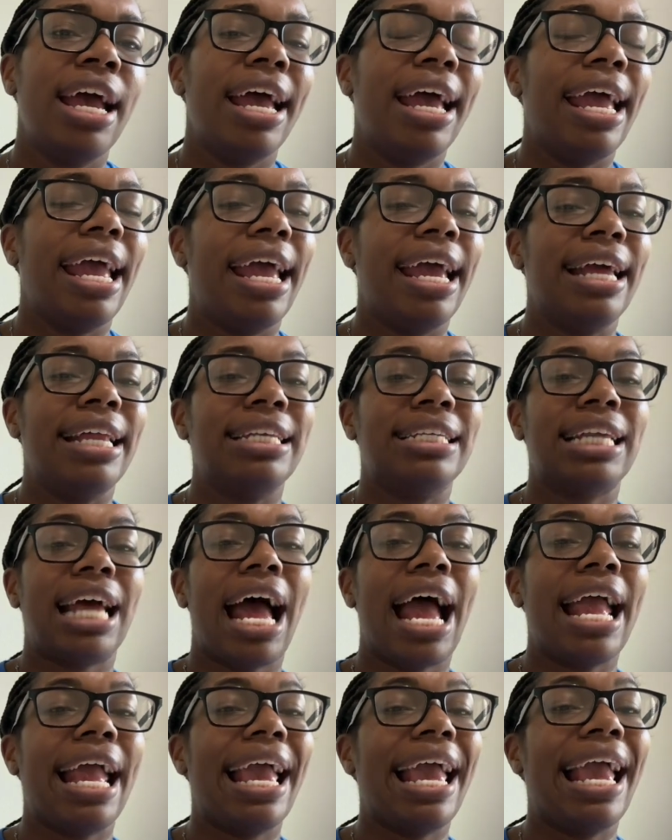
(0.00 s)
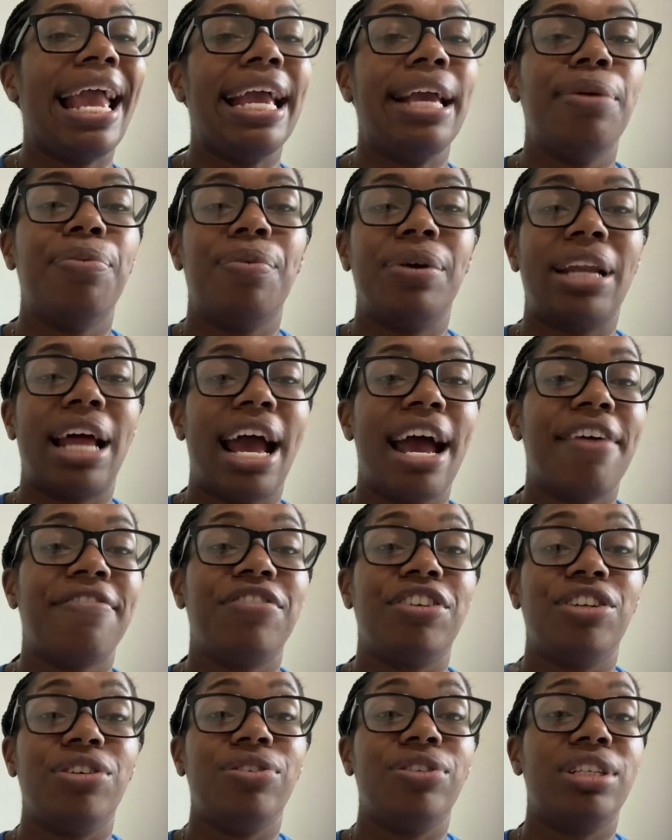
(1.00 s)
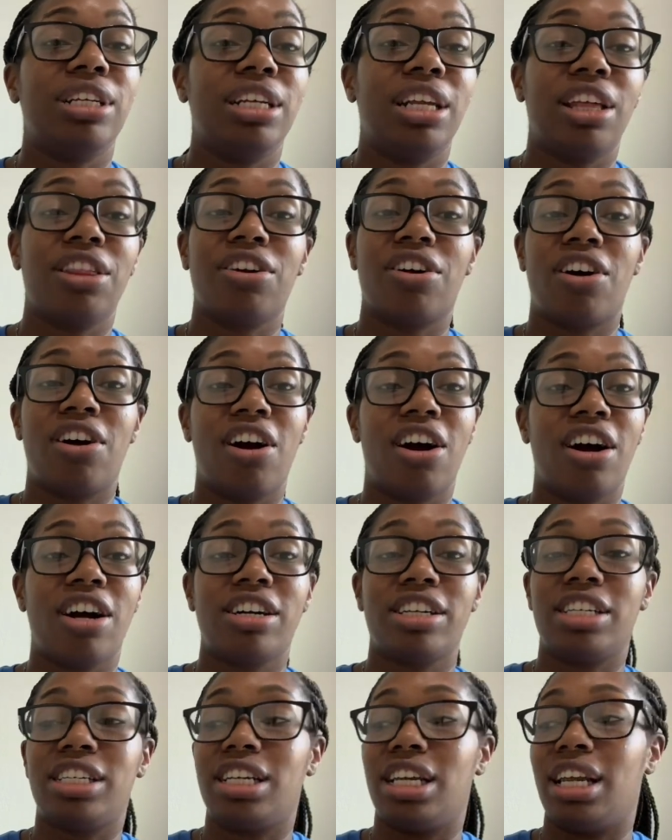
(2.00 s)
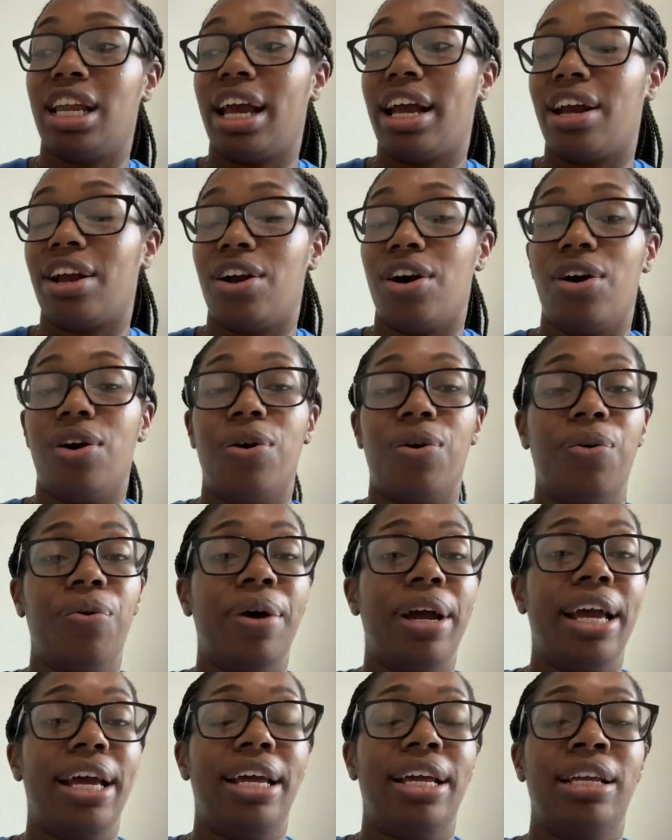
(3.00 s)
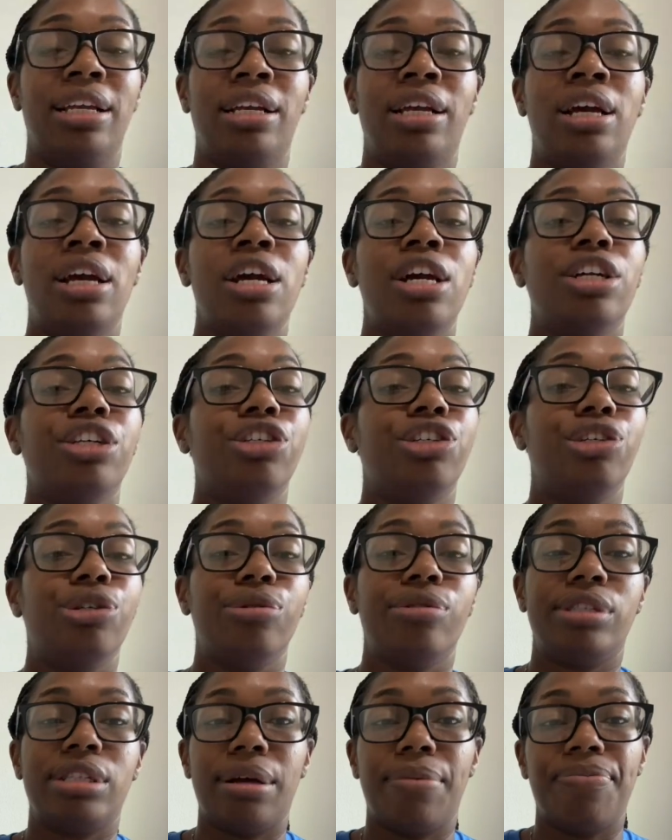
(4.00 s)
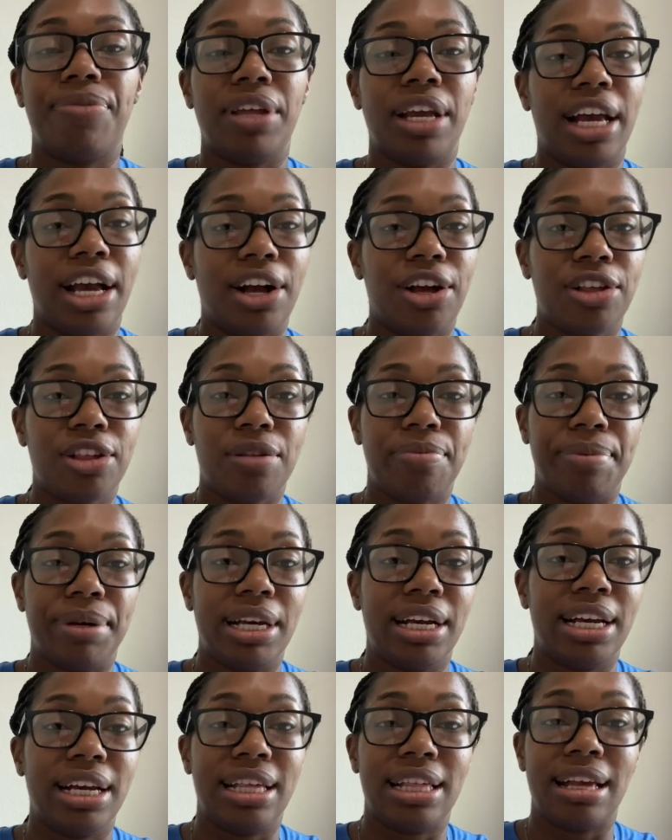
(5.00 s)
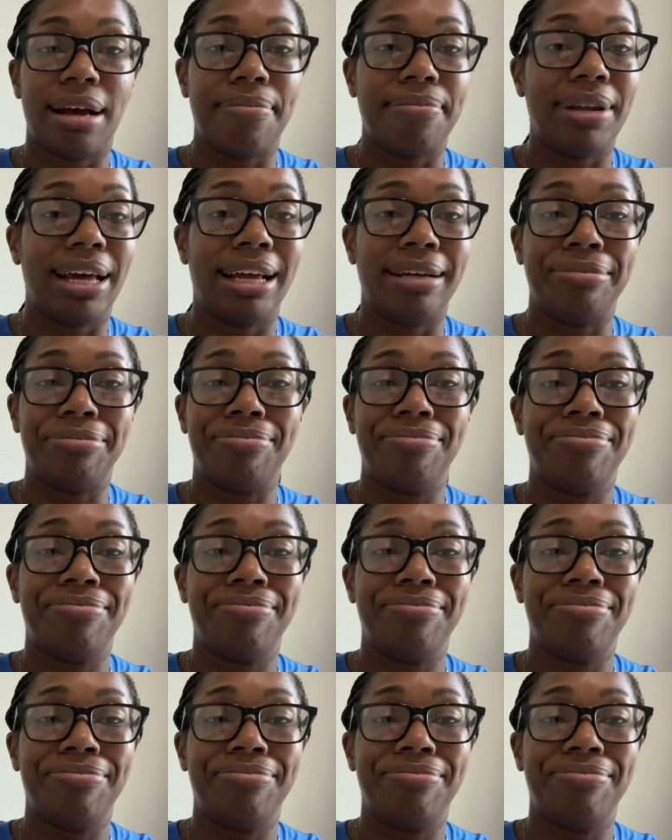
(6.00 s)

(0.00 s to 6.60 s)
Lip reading: And I hate when I have to use another card to like go and do something else, because I'm like,